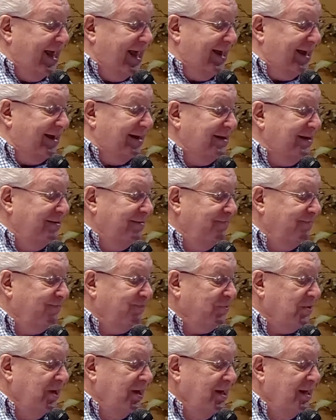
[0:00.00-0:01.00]
head
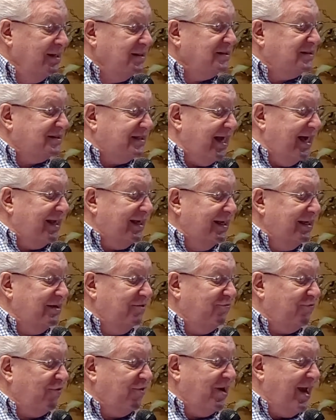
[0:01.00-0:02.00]

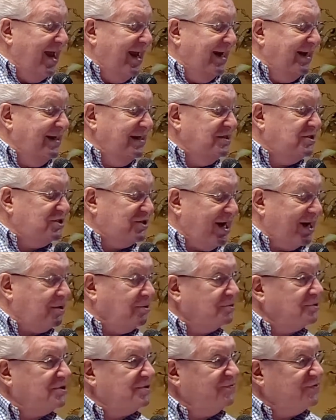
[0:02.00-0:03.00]
selling for 80
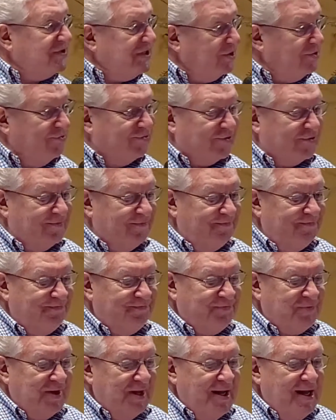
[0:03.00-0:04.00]
shekels of silver.
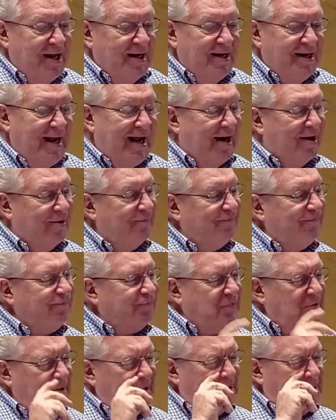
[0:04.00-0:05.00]
Now,
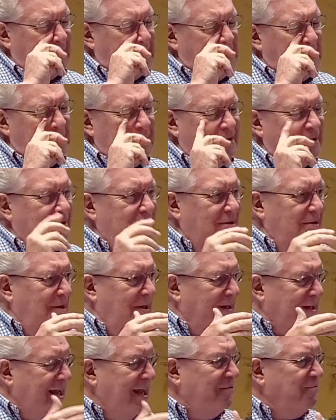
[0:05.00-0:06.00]

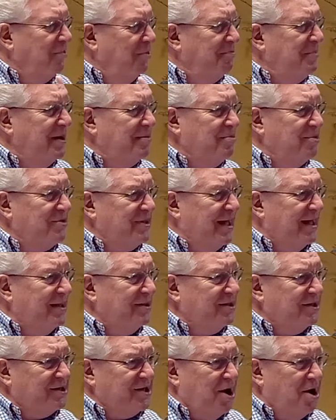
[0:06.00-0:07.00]
again, remember
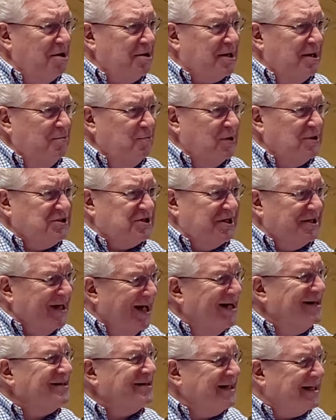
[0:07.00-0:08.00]
that the donkey was an
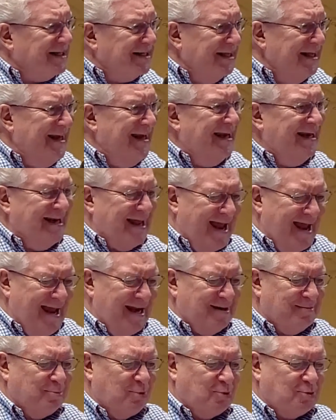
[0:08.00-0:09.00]
unclean
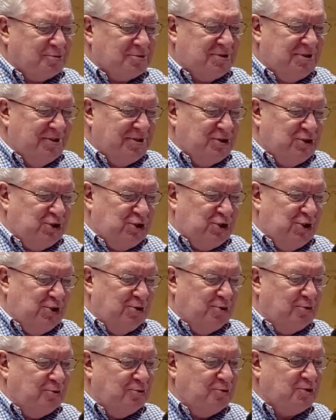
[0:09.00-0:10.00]
animal to the
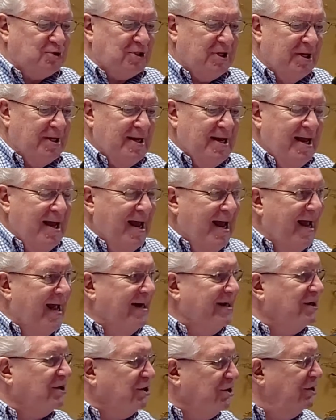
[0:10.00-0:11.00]
Jews,
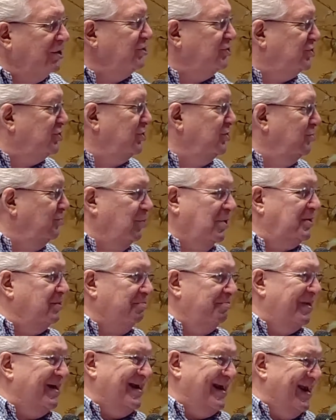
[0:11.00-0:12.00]
and a good Jew
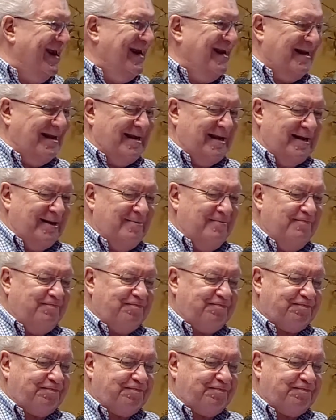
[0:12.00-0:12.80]
wouldn't be eating it.